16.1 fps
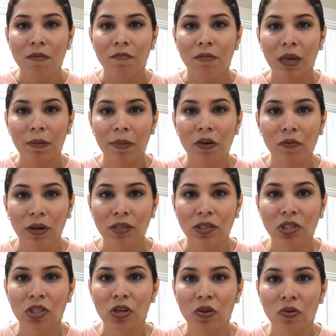Maybe
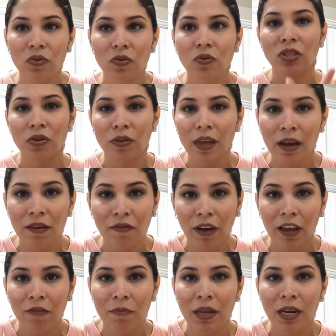once you do that
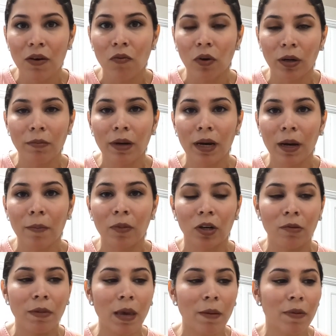5-minute warm-up, or
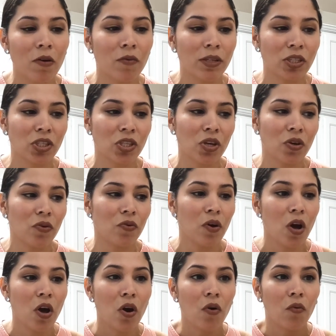maybe once you
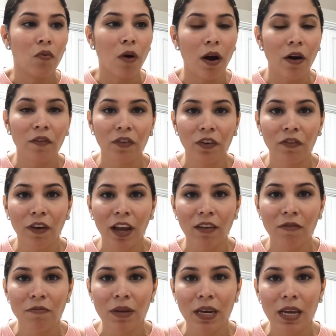walk for
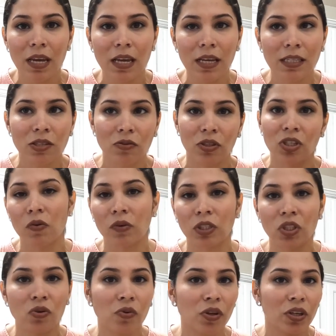5 minutes or
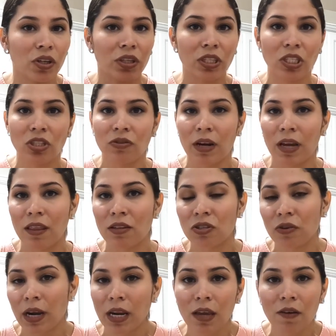do your strength
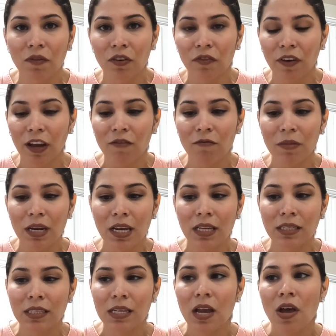training for 5
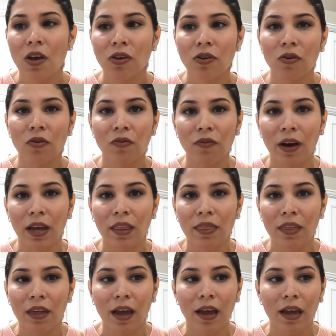minutes, you'll
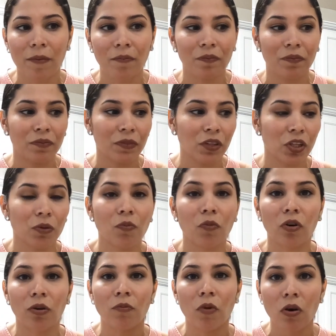find that you're
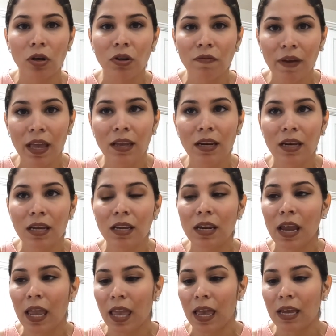more
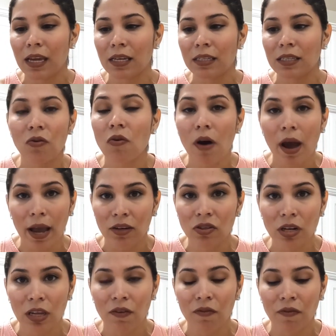motivated and you'll
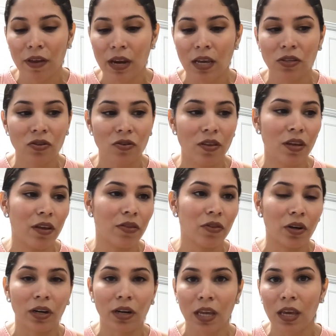actually finish the
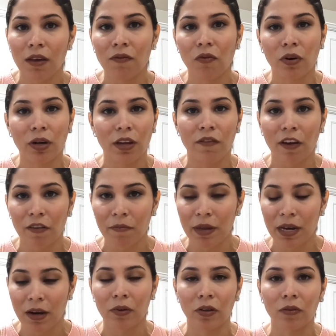30, 45
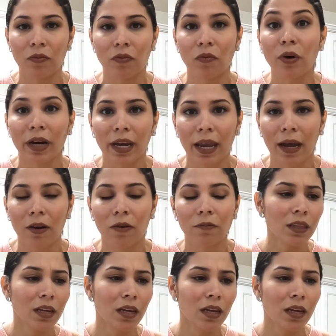minute or workout.